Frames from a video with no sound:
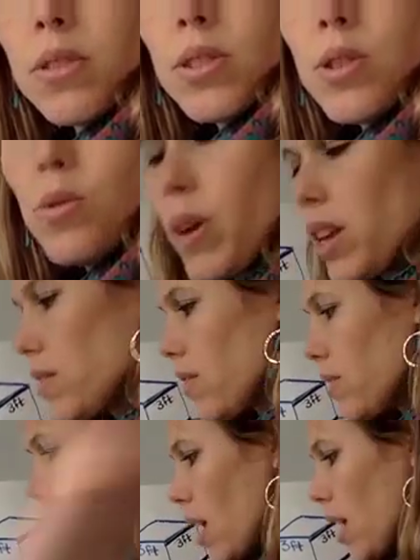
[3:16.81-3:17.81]
Two ways
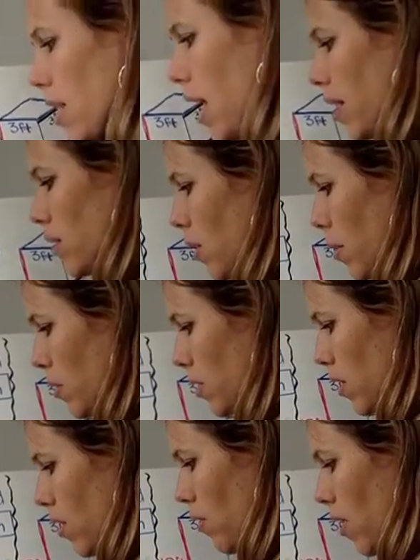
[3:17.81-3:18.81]
of saying that. So I'm just
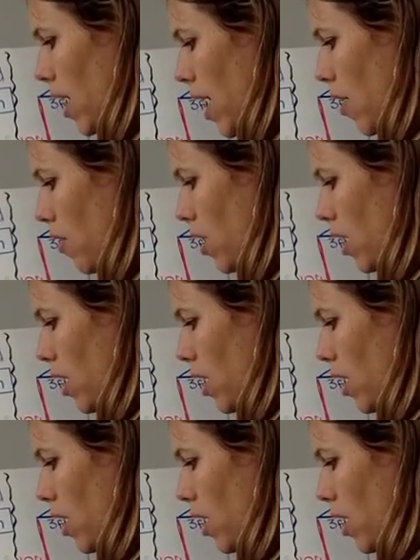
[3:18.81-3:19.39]
going to write out